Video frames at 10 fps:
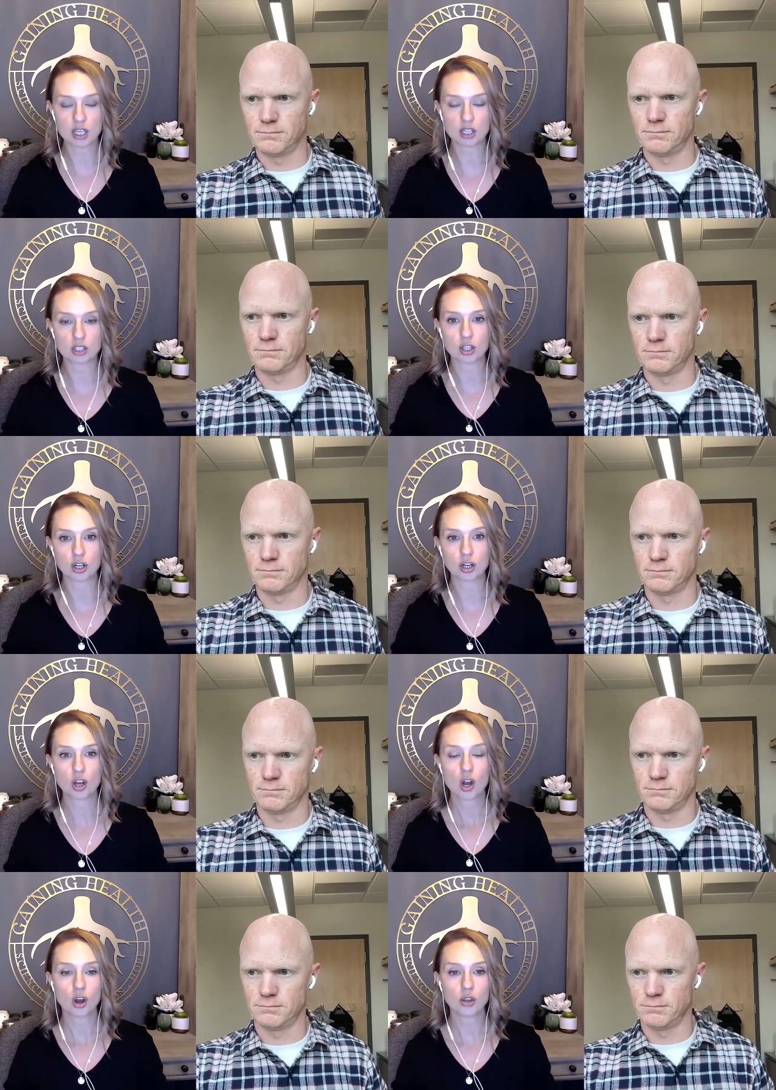Speaker 1: to be
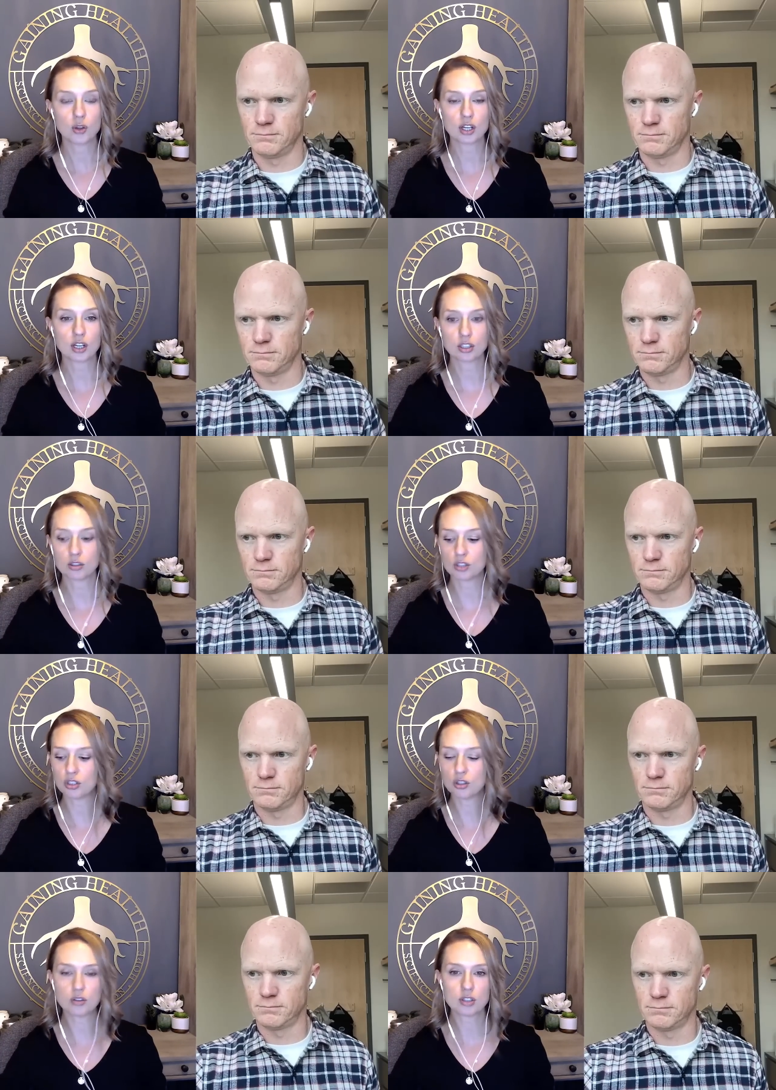concerned. You can also,
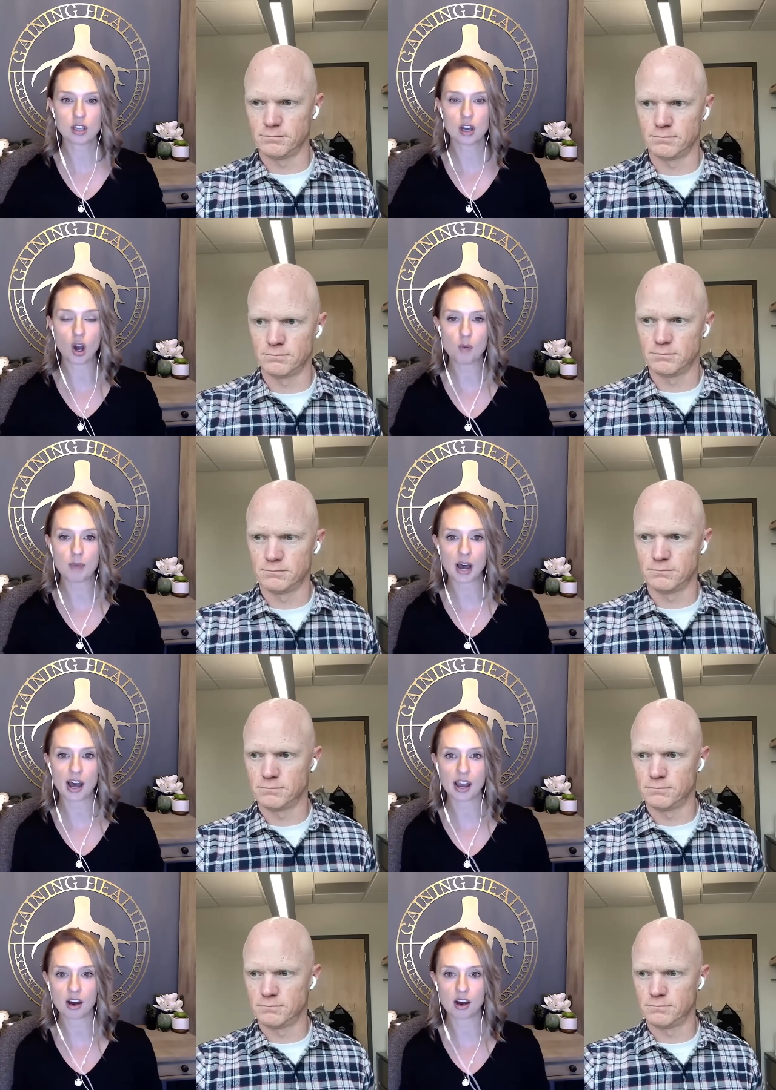do you use the
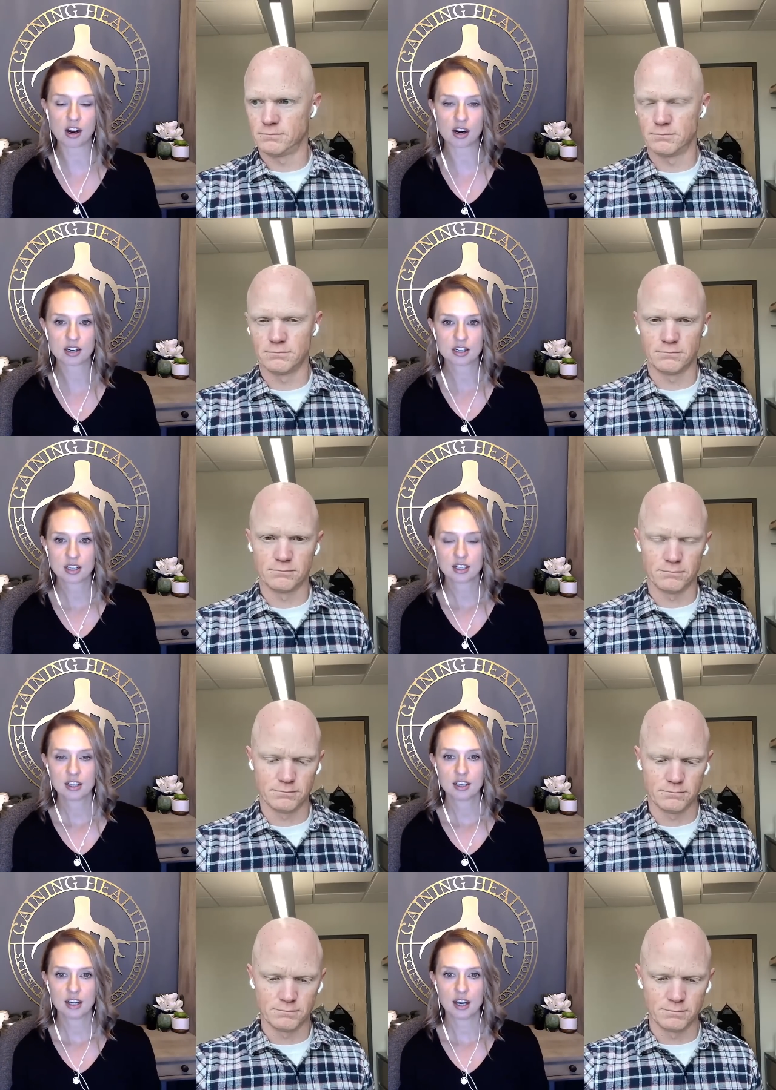HOMA IR?
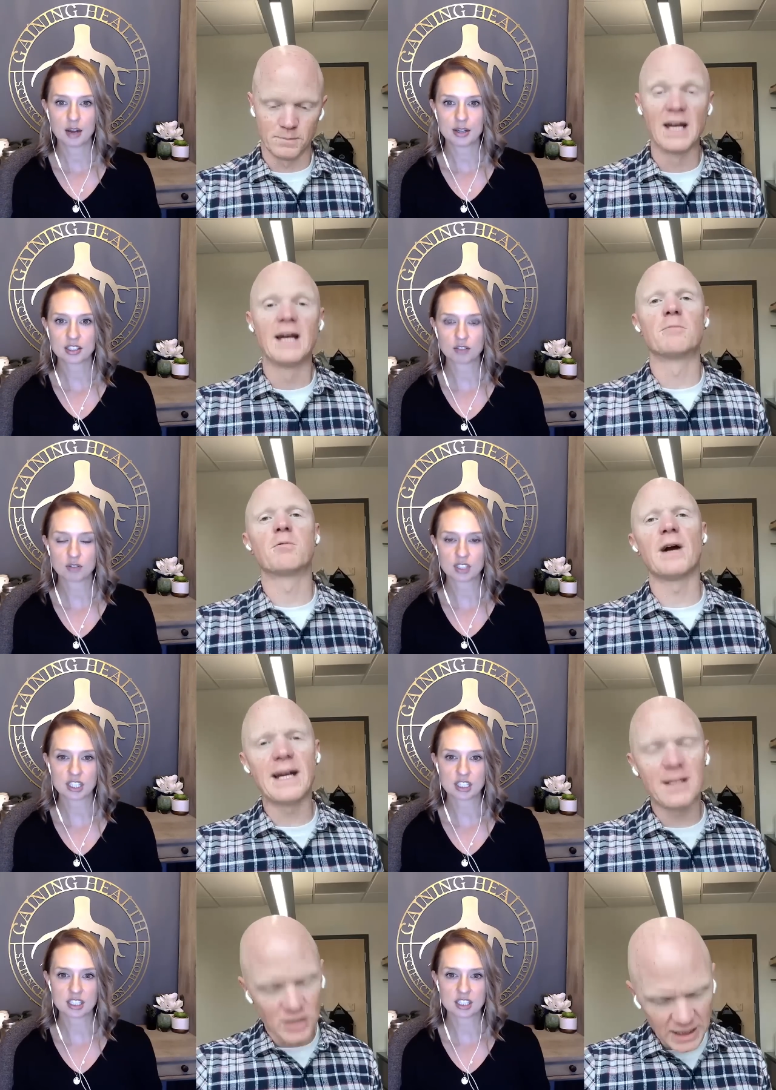Uh, right.
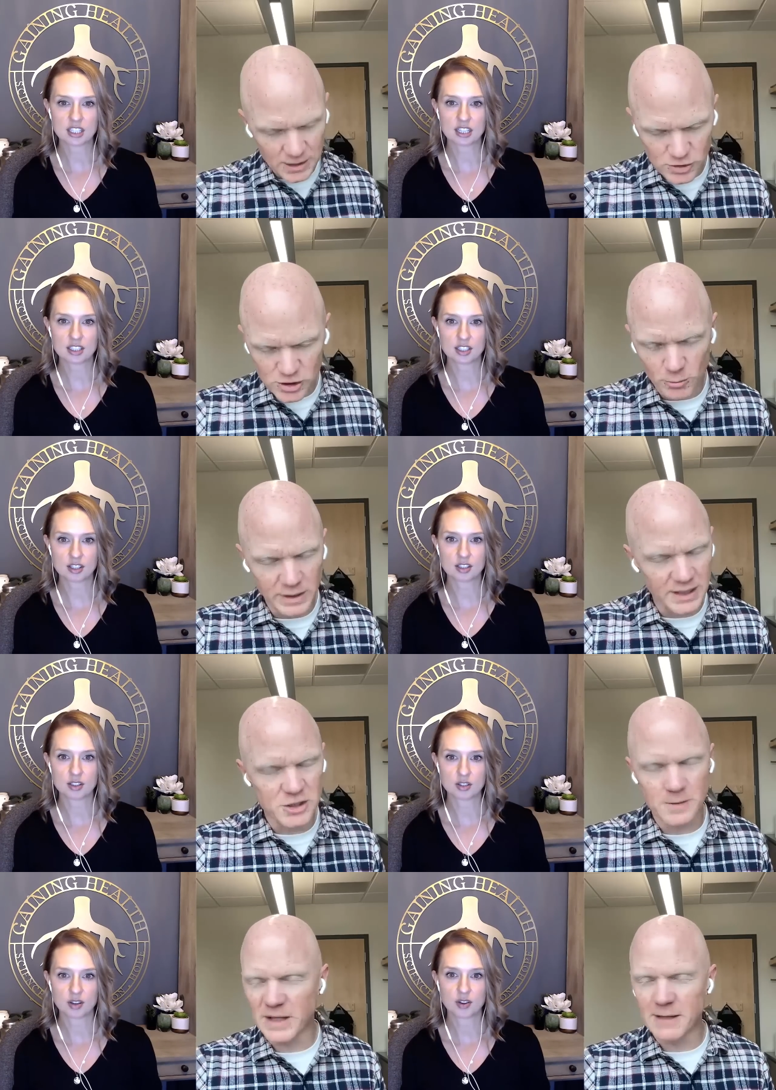Thank you so much.
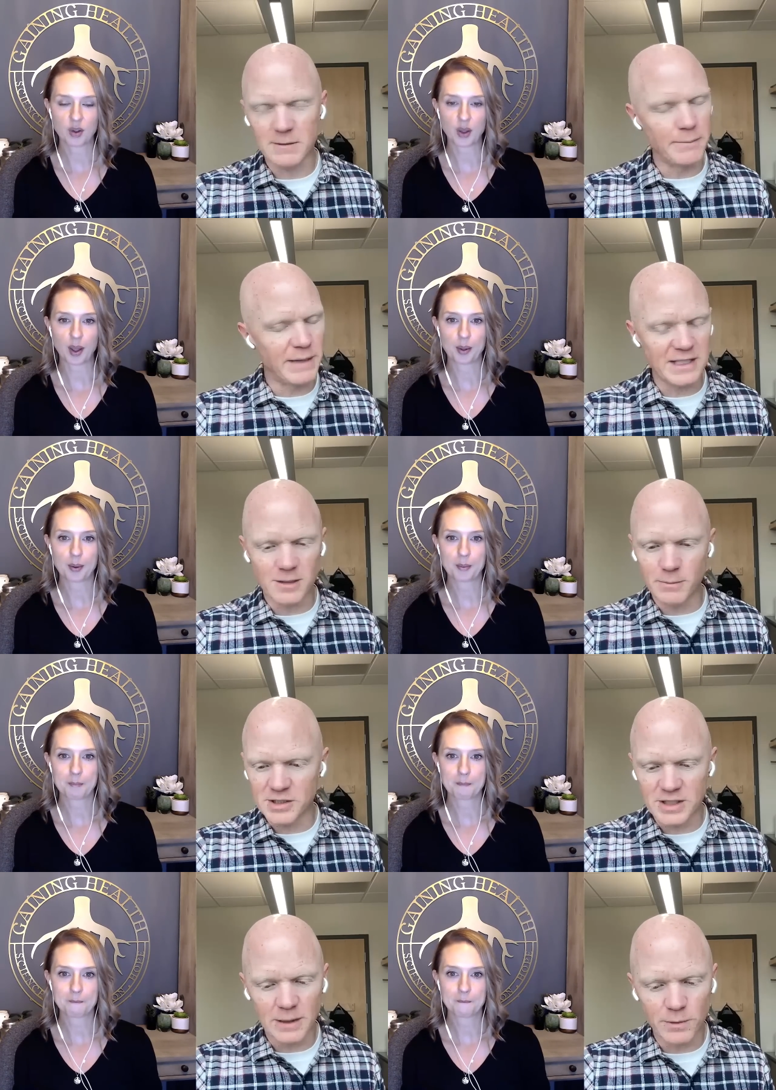
Speaker 2: I, I meant to
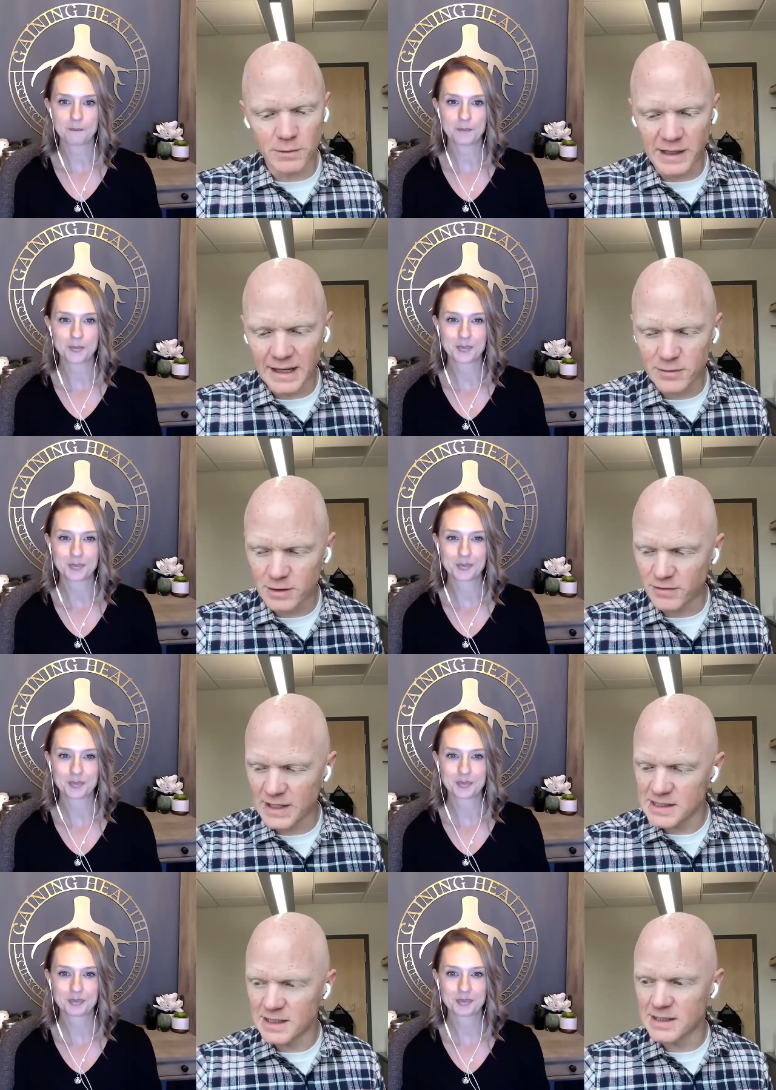mention that one right after the
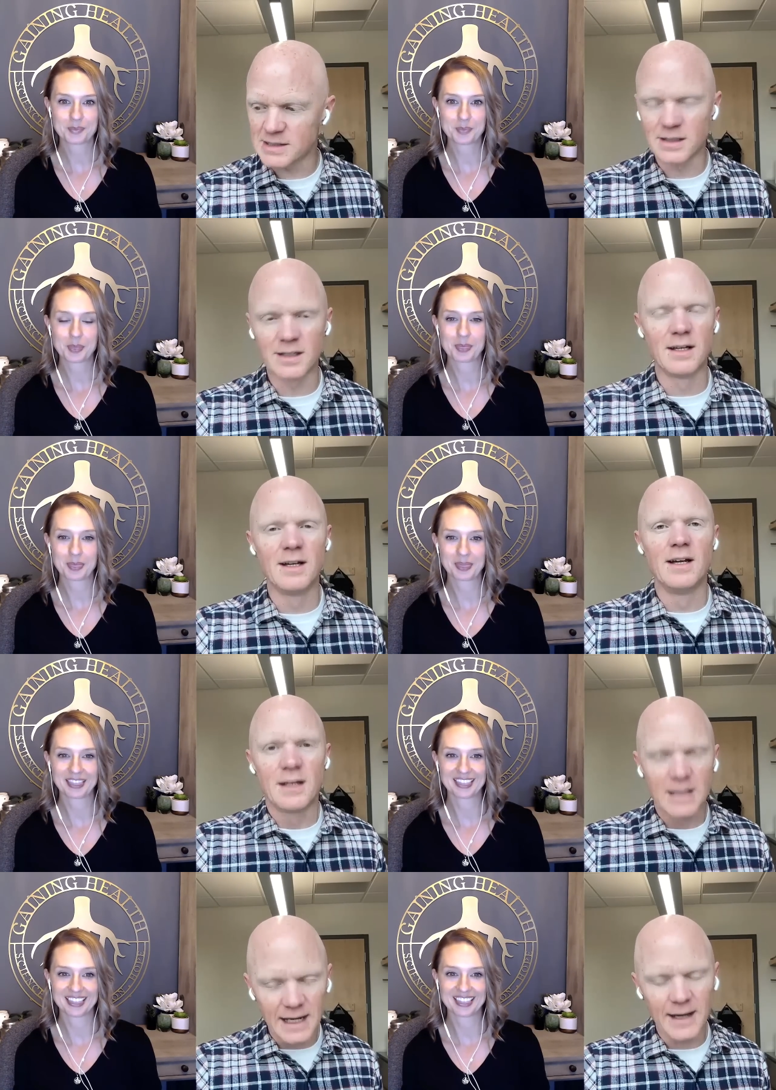fasting insulin.
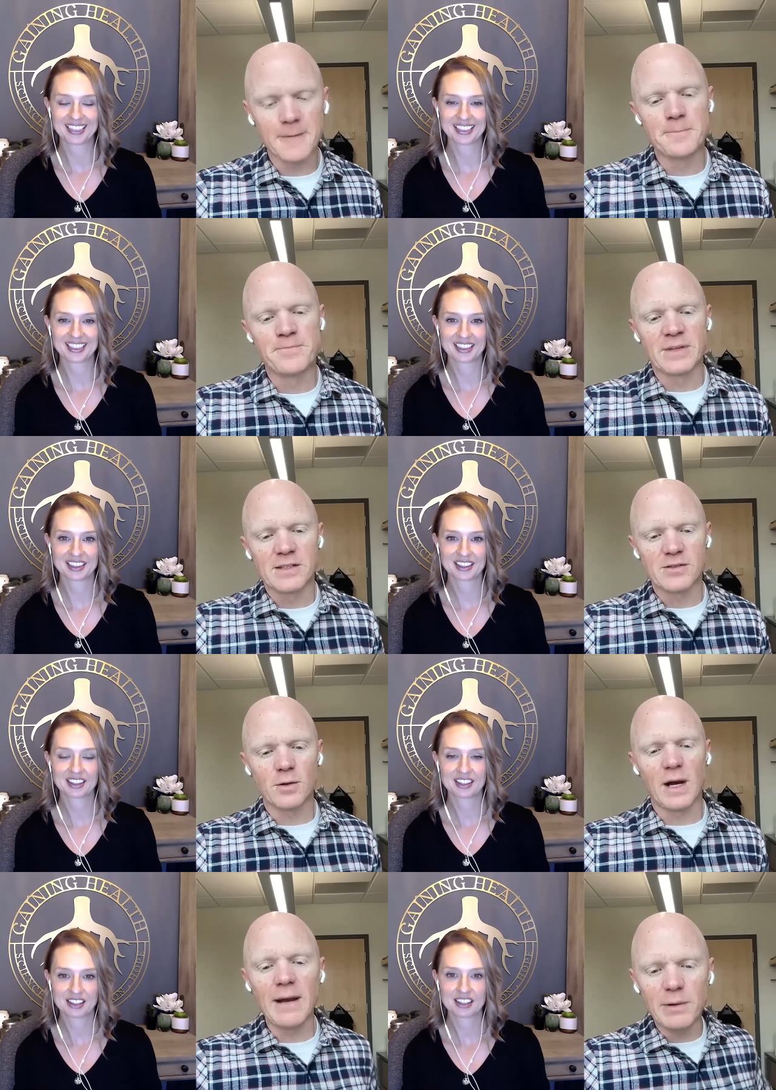Yeah. So
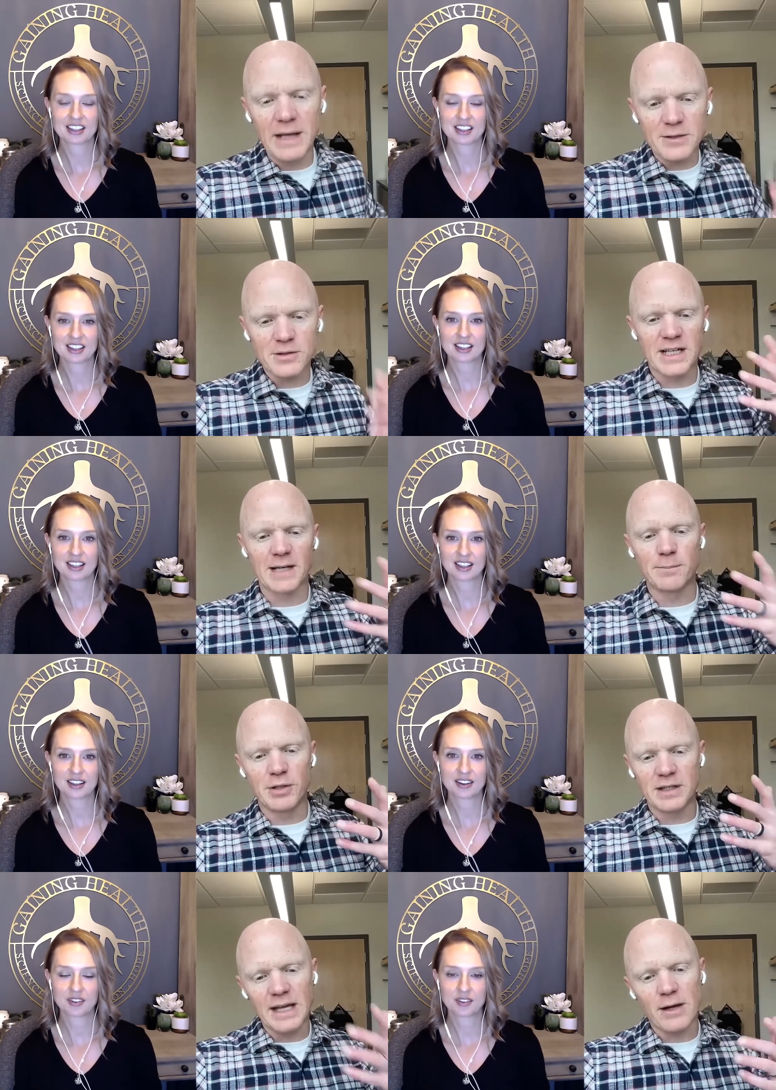I would actually kind of put it in